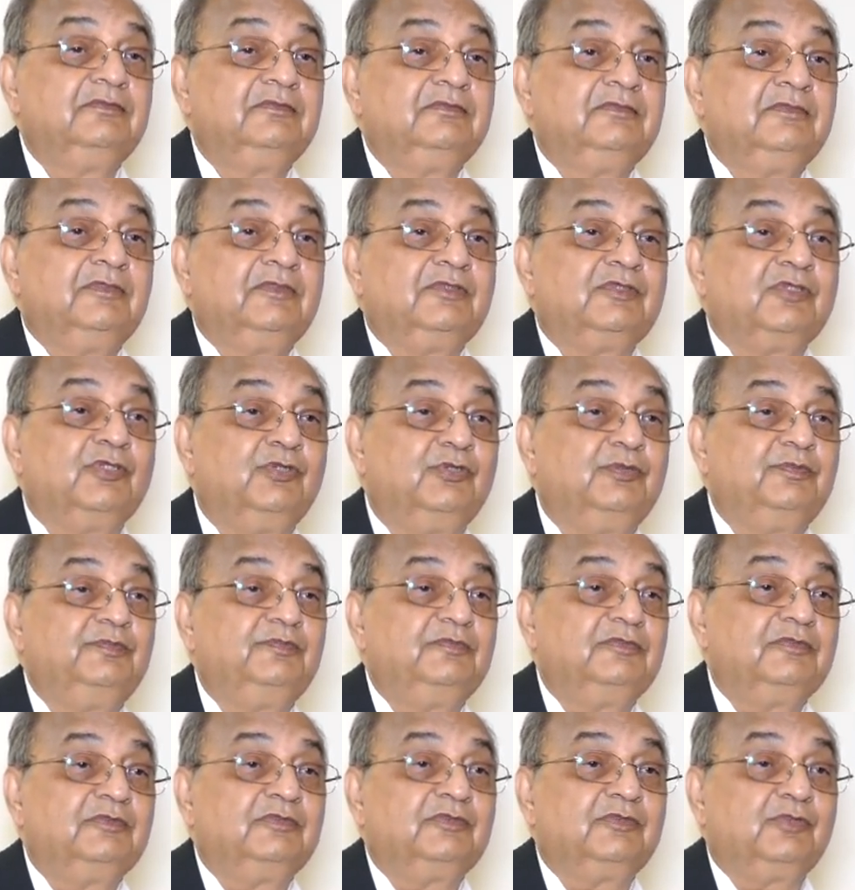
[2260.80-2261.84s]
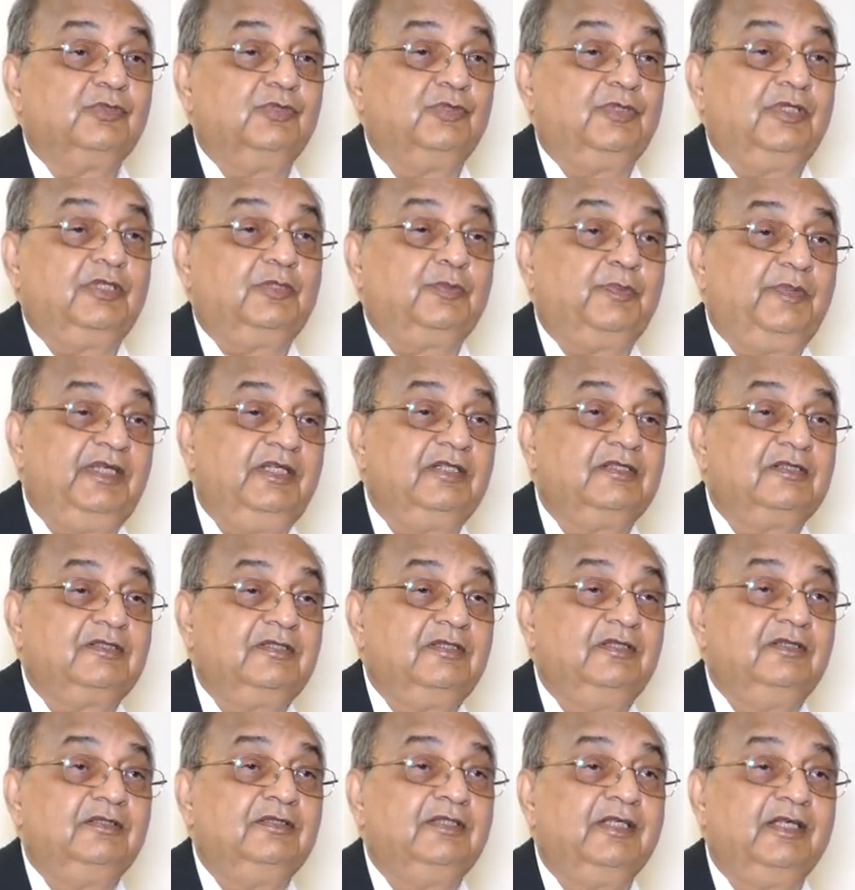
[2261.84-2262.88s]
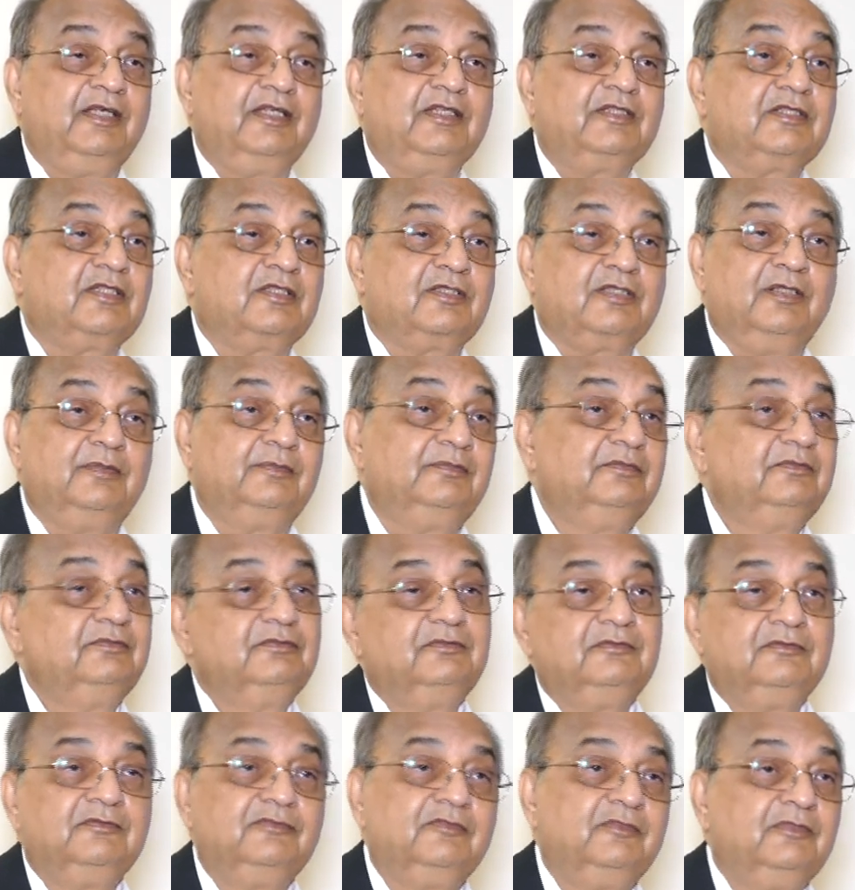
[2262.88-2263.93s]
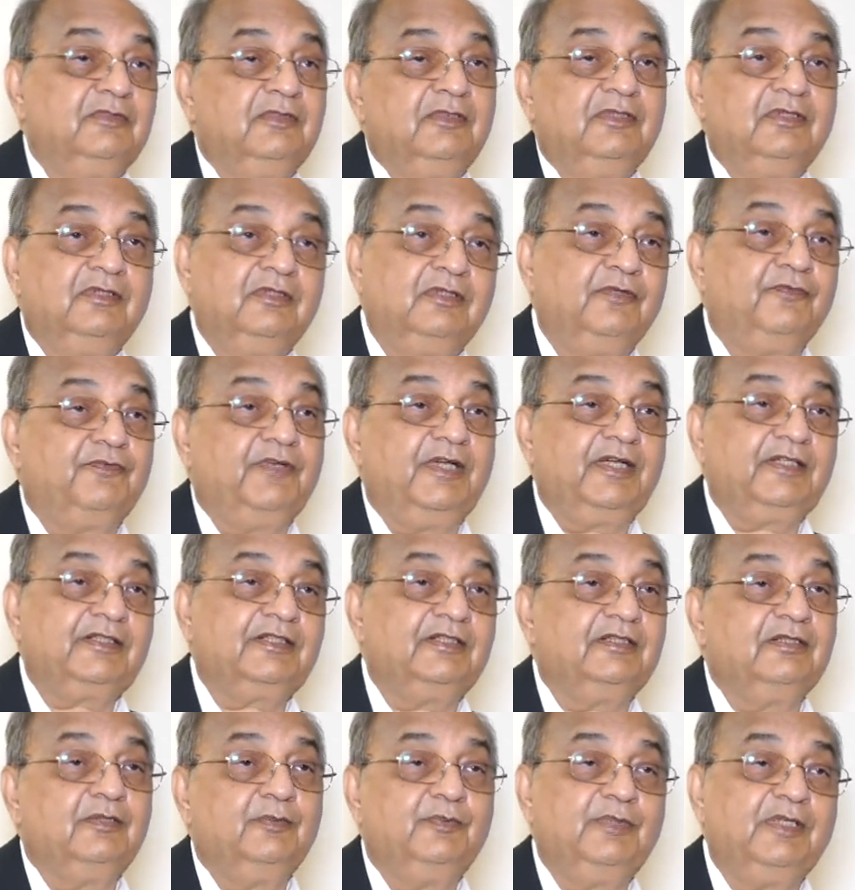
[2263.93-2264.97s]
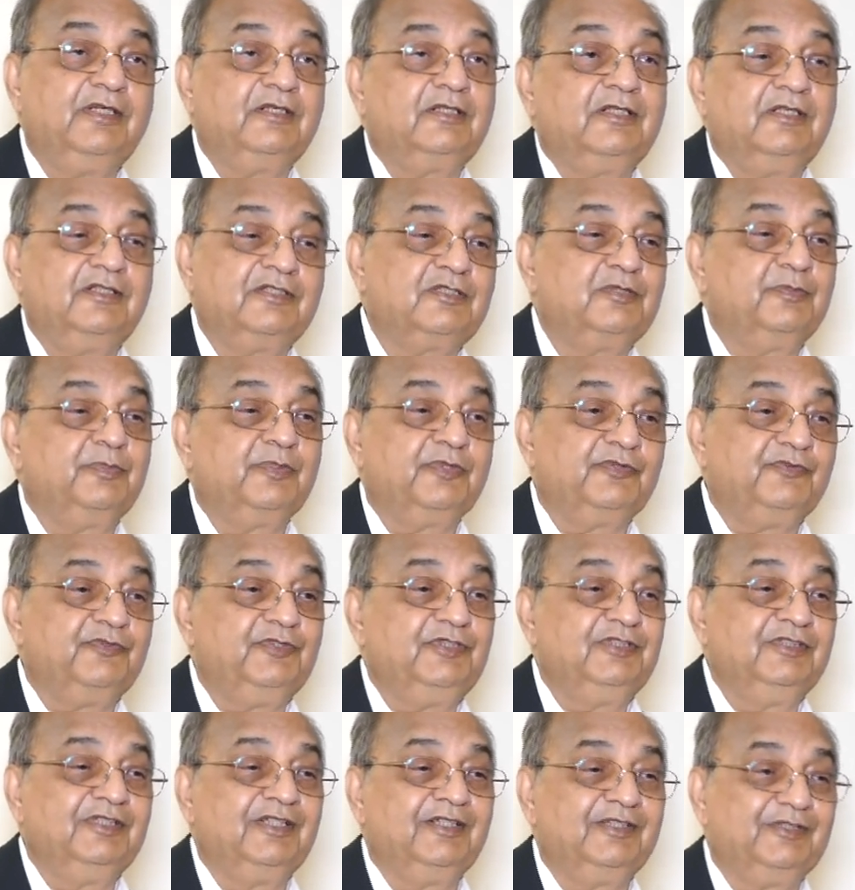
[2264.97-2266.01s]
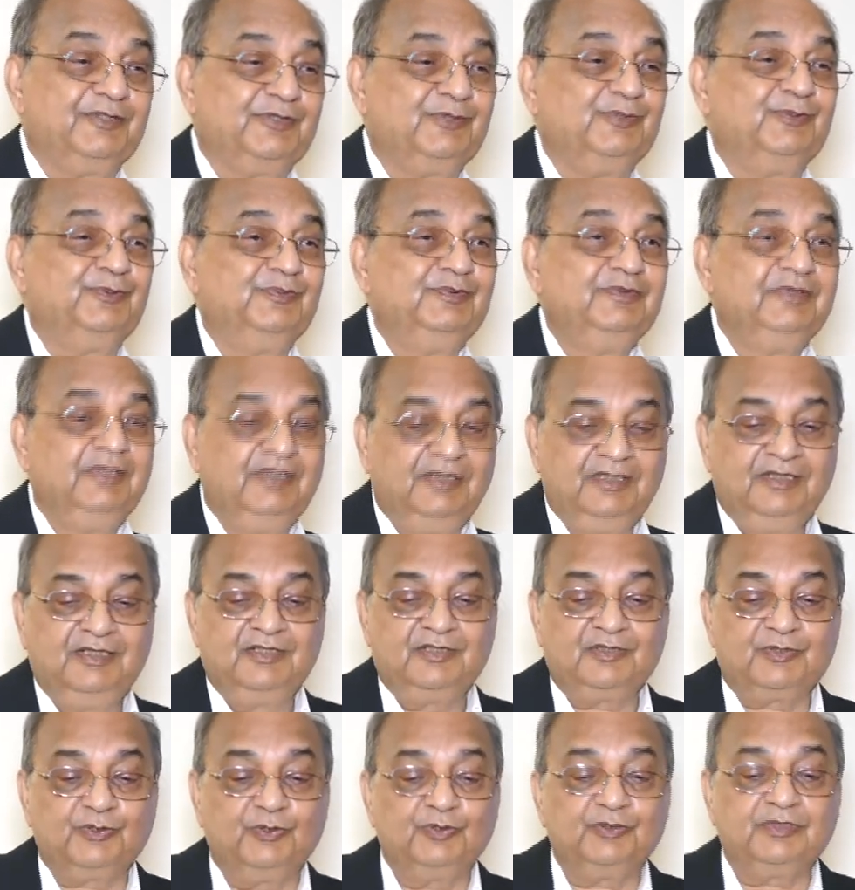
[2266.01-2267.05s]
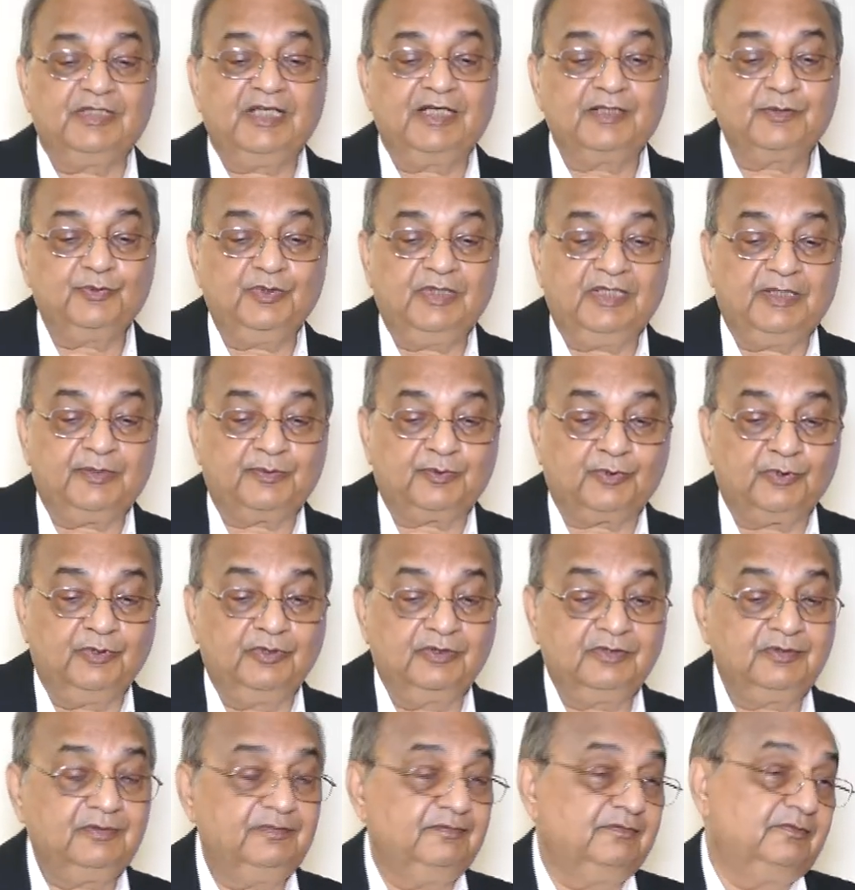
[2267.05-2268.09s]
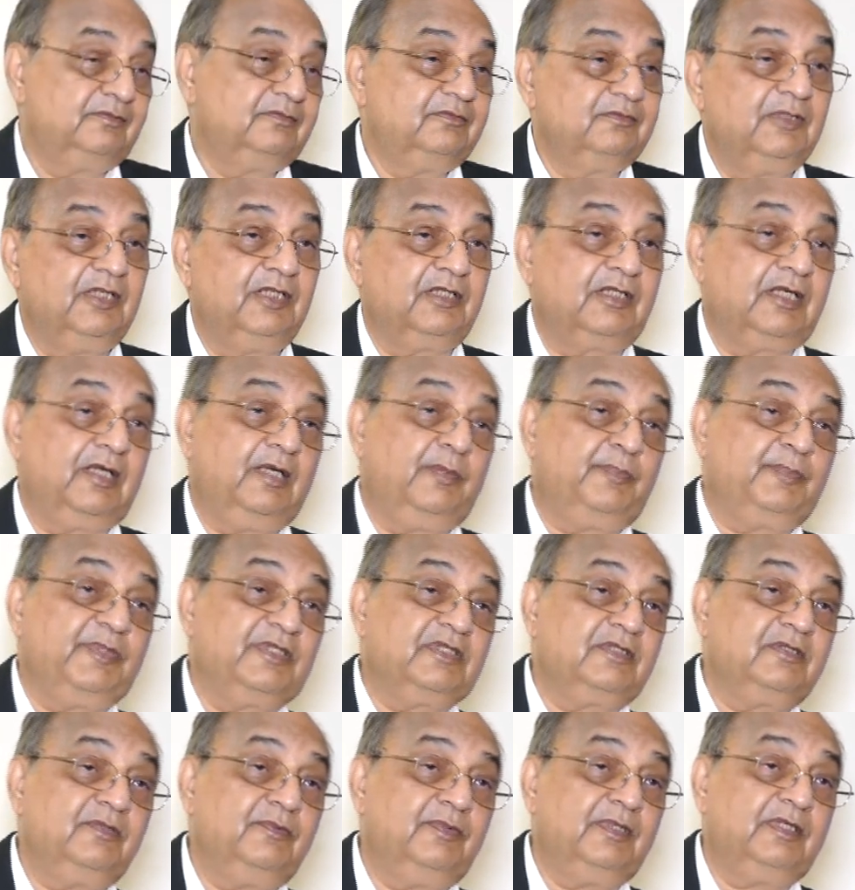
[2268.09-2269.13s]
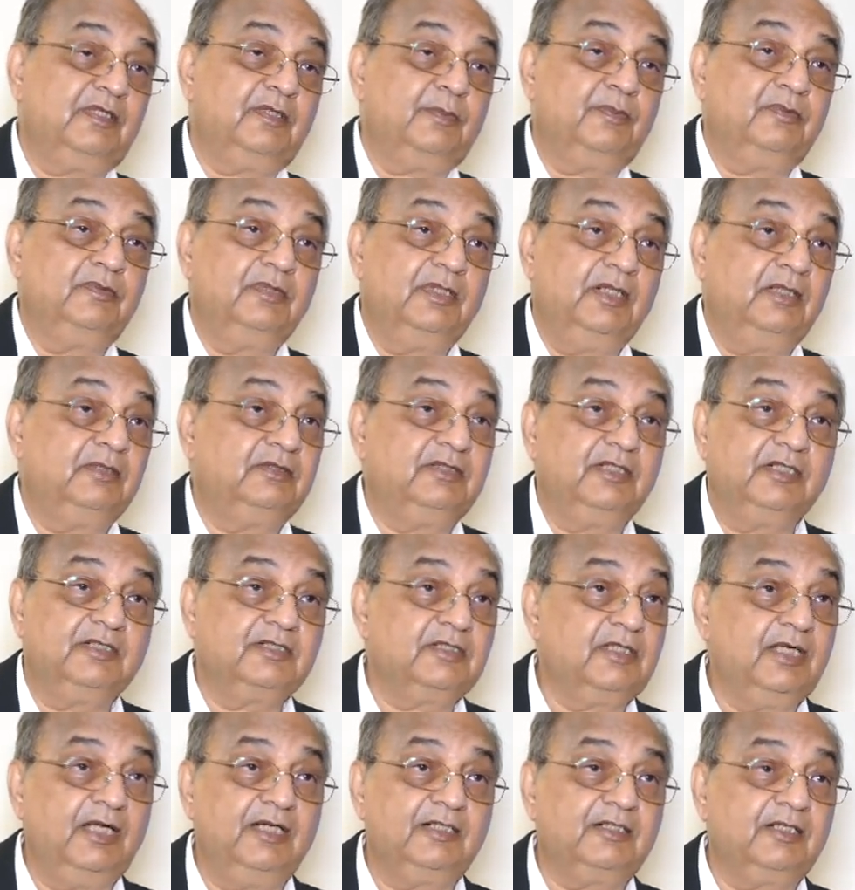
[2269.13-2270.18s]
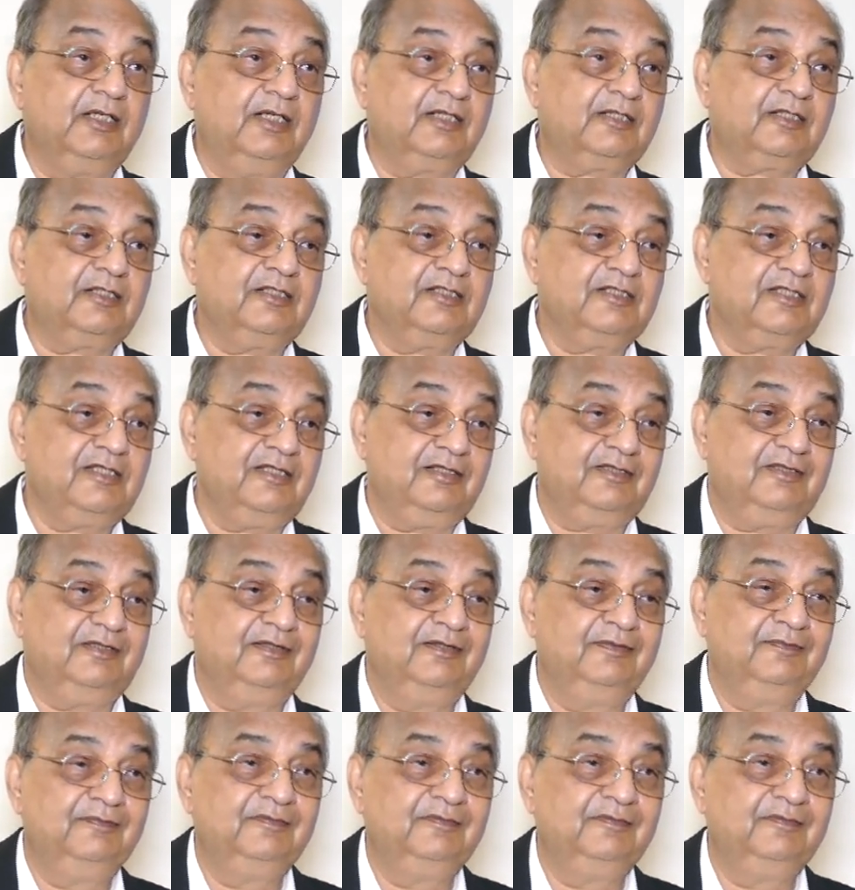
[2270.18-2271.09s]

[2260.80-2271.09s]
So it means there is some defect in the ventilation perfusion ratio. So that we have to look. It happens when there is atelectasis.